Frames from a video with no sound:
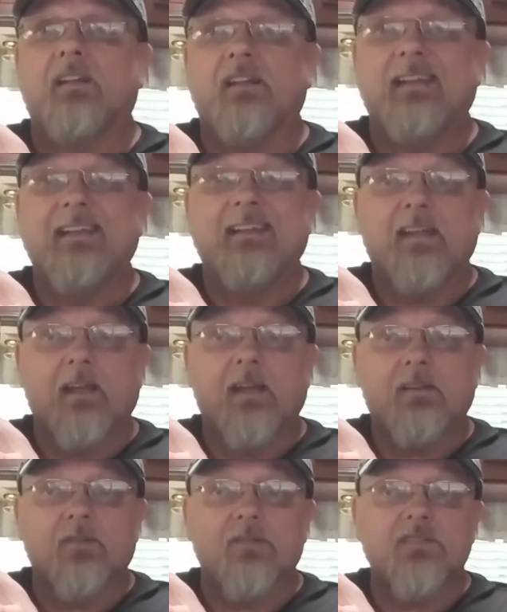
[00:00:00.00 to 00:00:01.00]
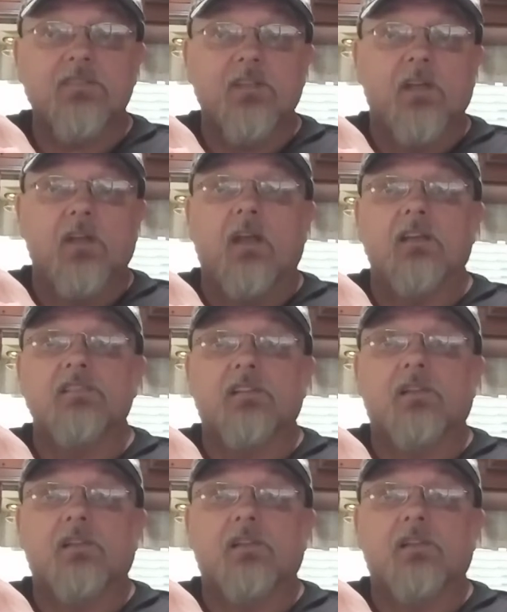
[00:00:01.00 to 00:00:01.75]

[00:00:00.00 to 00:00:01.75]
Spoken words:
detectors as